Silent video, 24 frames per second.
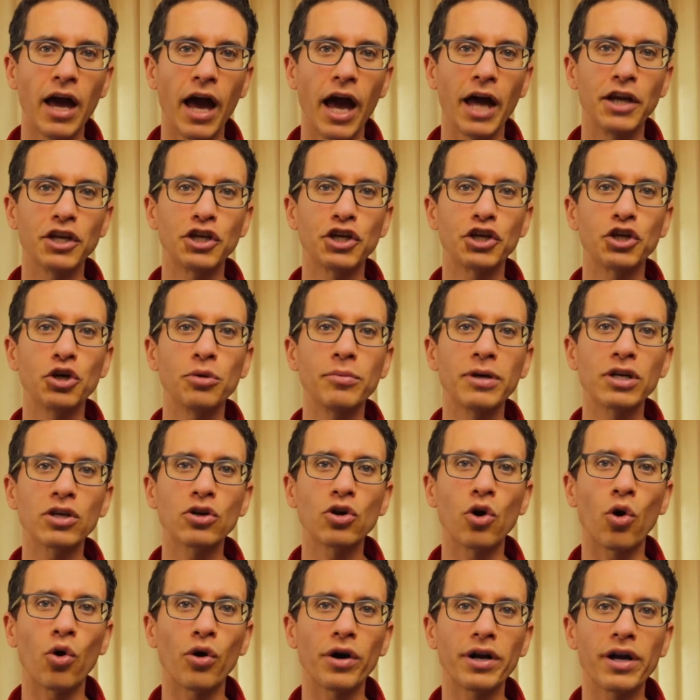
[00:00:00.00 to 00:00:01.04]
and human
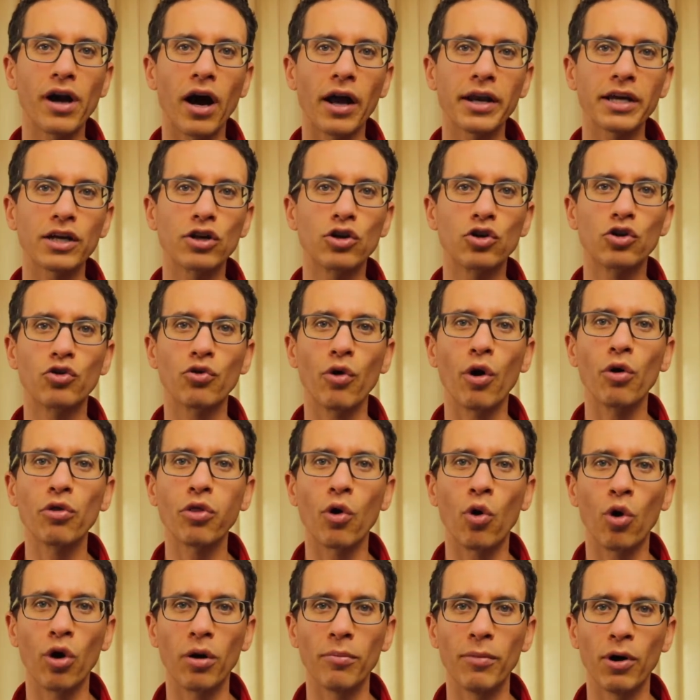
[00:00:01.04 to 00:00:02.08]
chorionic growth
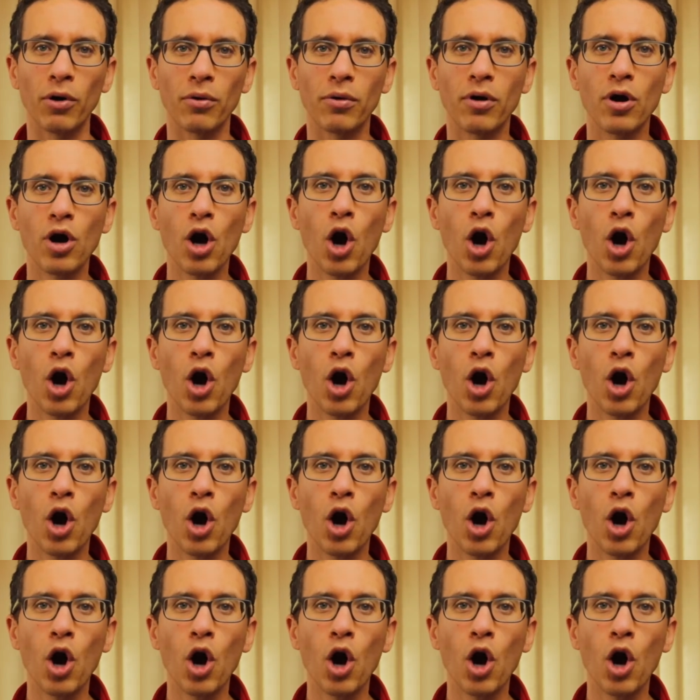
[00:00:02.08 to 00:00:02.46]
hormone.